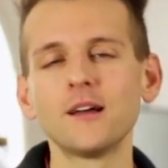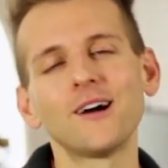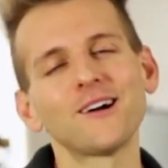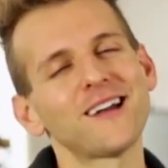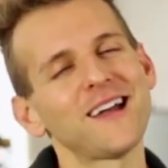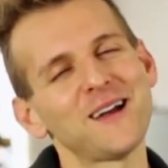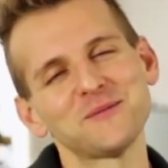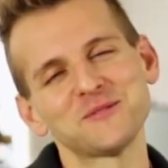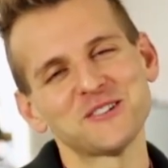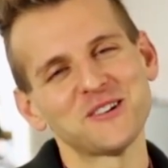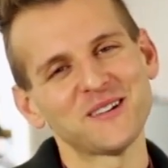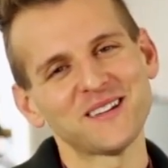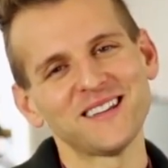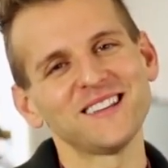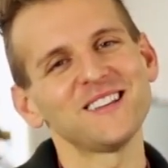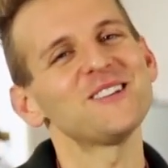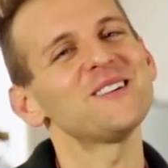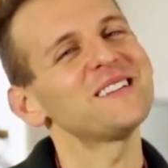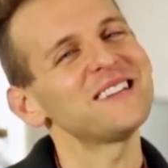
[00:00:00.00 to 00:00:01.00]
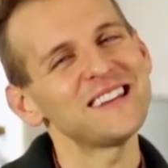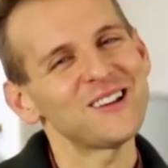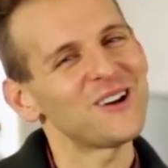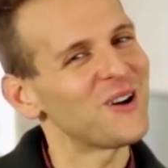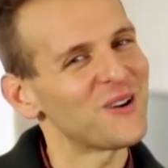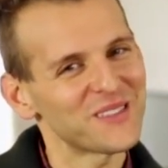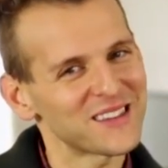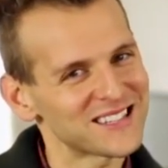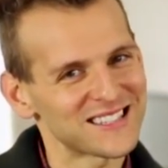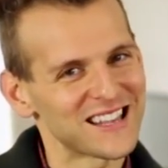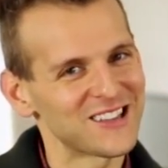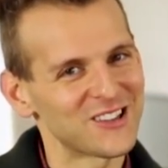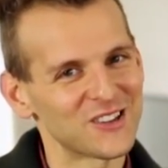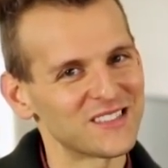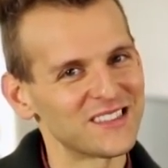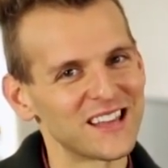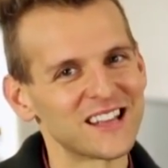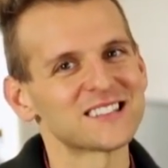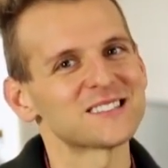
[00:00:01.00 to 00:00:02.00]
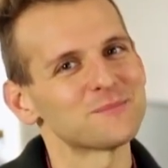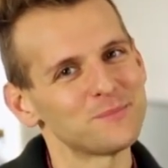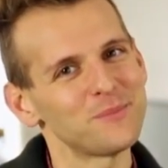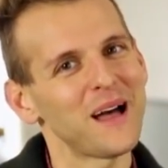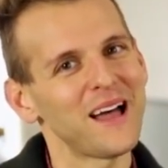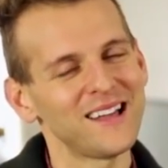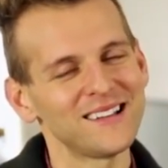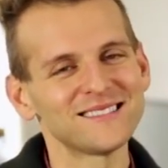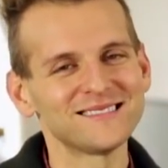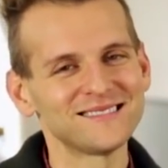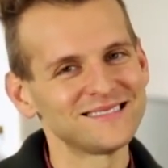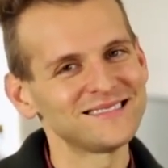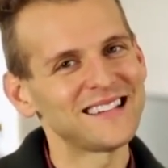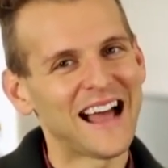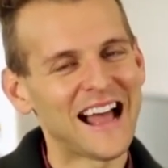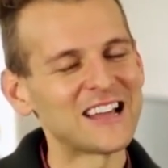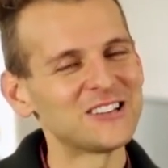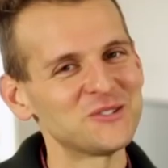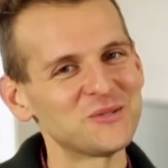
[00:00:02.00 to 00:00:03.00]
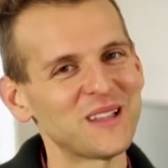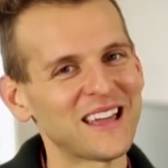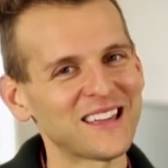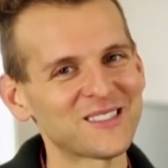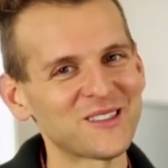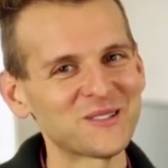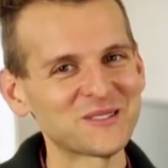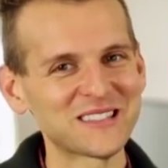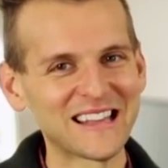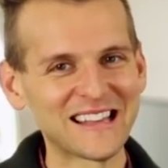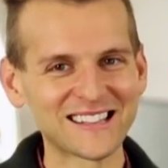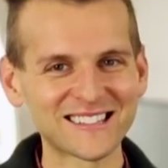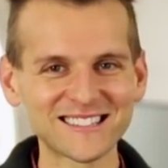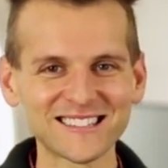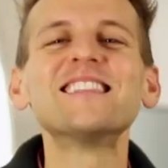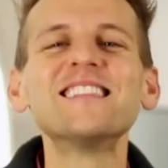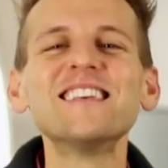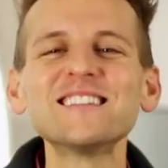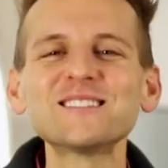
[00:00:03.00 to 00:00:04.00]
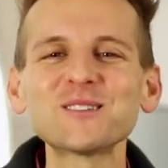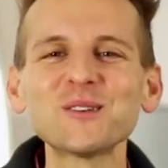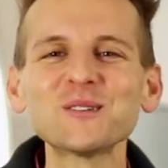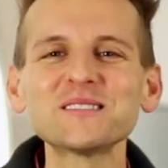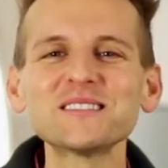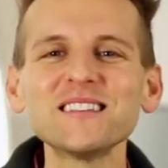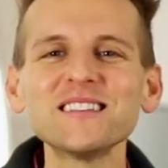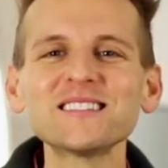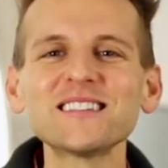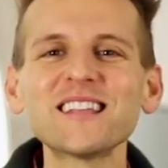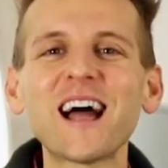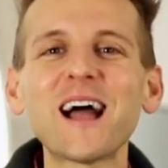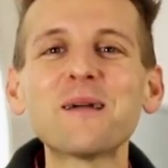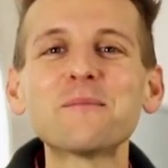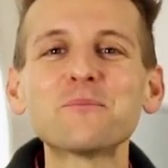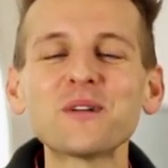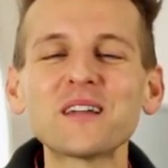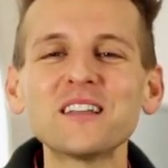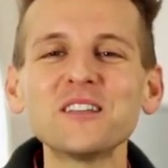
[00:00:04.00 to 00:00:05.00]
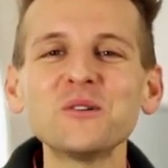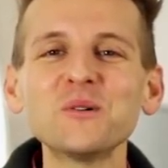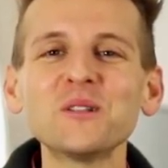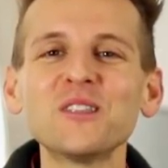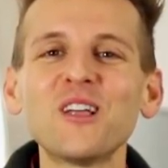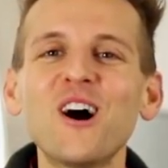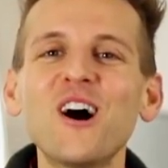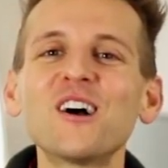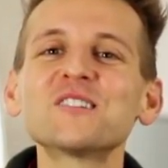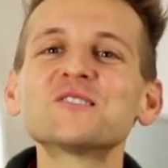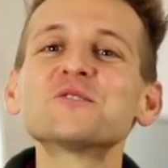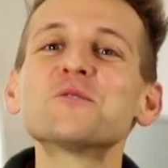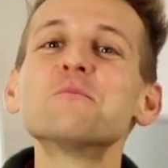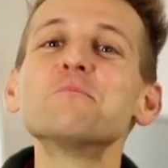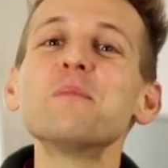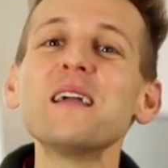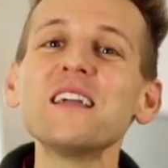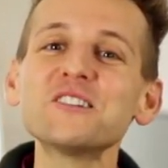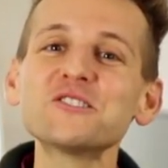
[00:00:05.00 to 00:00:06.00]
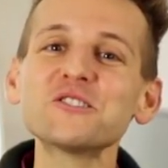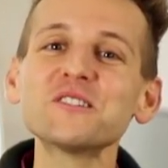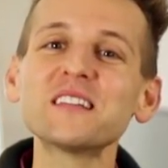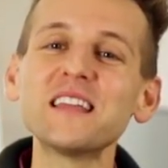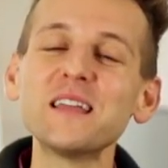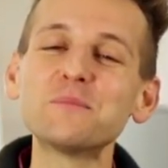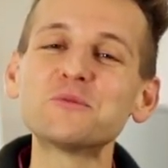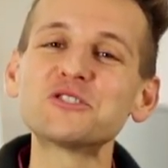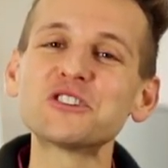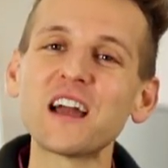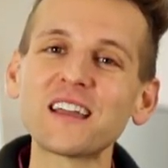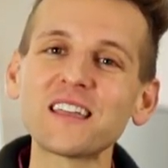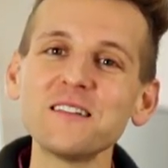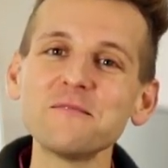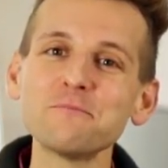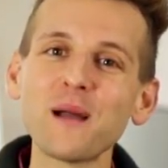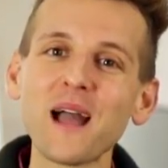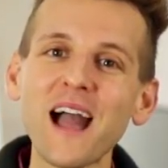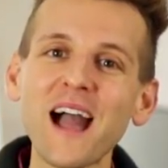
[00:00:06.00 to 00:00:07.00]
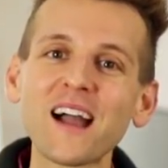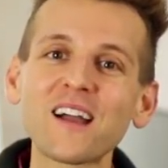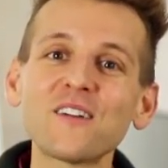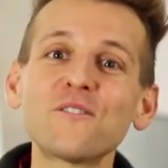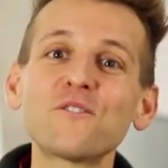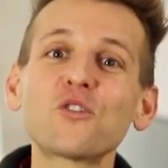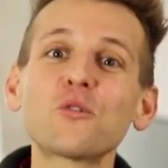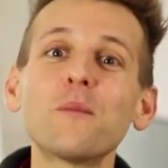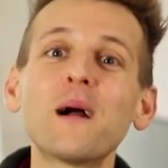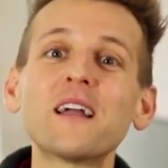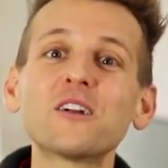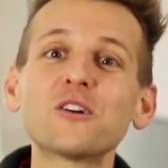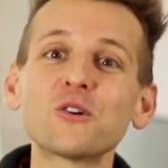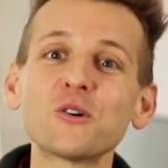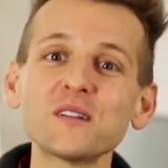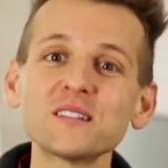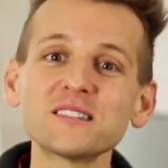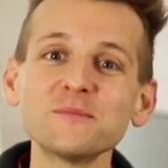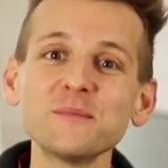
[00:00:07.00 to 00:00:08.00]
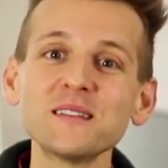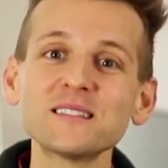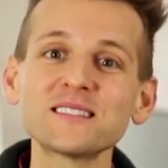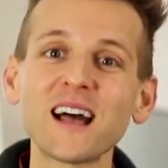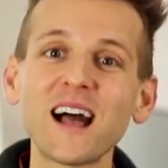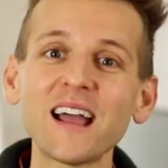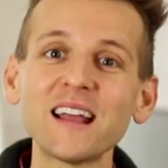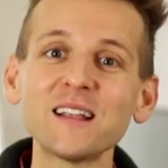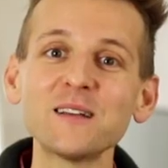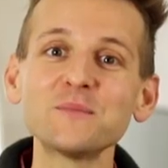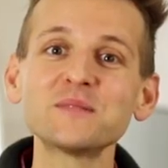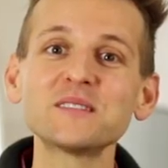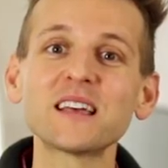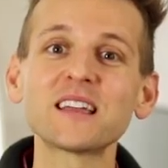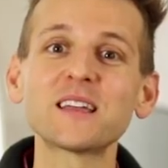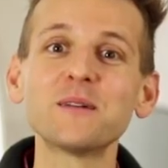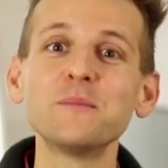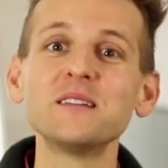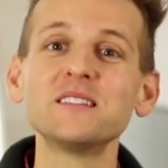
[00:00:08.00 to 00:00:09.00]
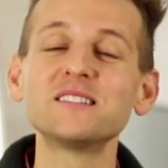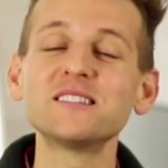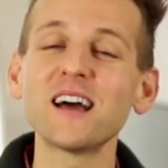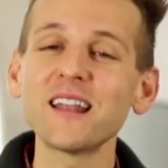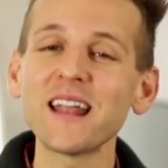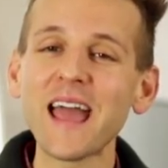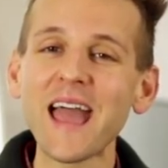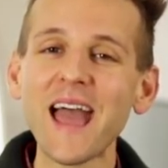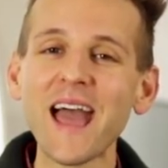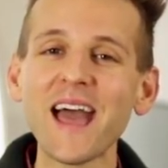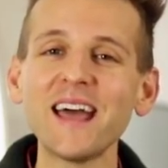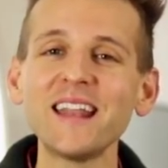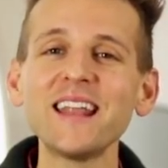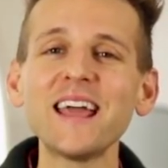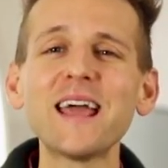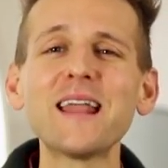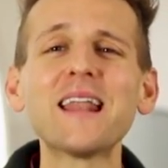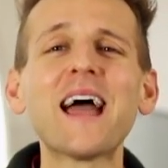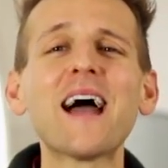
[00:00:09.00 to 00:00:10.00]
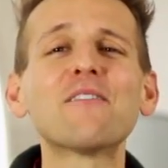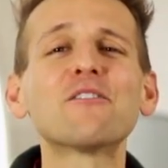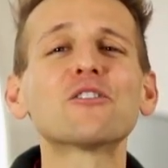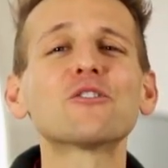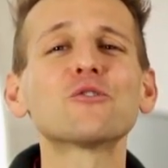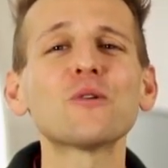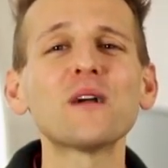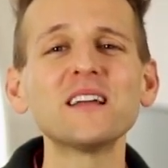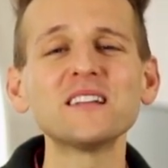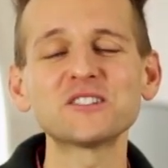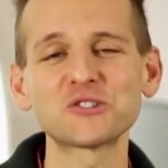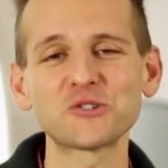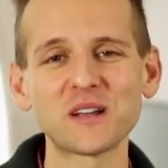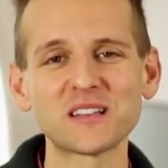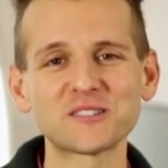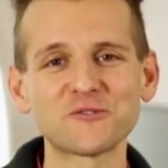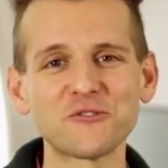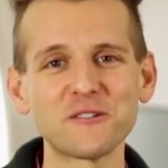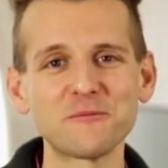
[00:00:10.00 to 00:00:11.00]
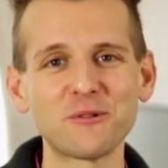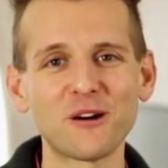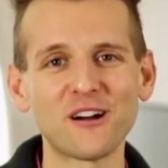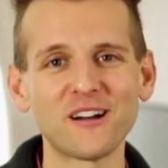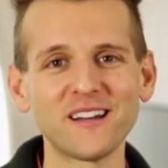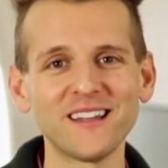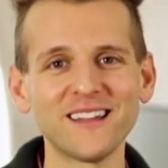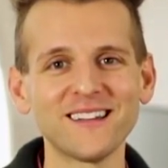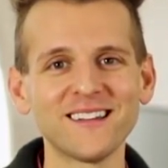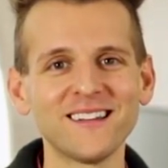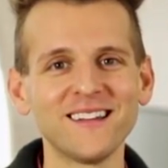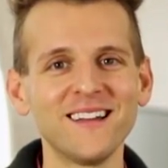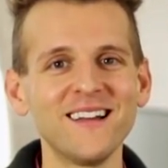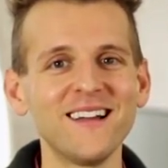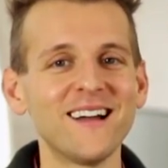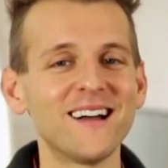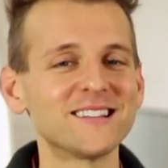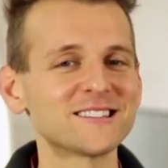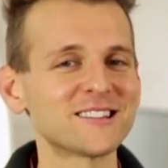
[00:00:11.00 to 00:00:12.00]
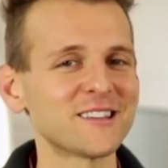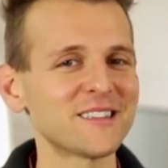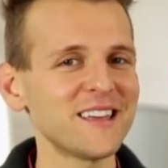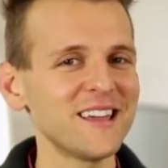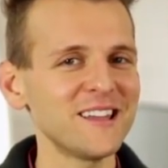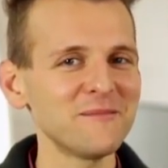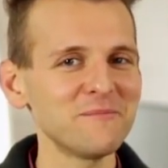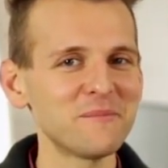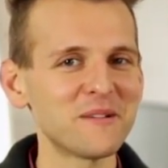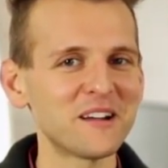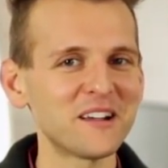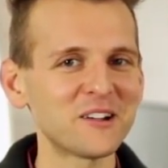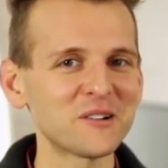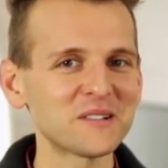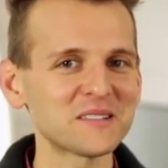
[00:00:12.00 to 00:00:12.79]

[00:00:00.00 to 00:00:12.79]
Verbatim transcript: Okay, I'm joking. You don't need to only say good things, but I do like those things. This whole season, I'm bringing you along, so make sure to keep checking back for my Christmas items that can be done ahead and have a great stress-free party. Until then, Merry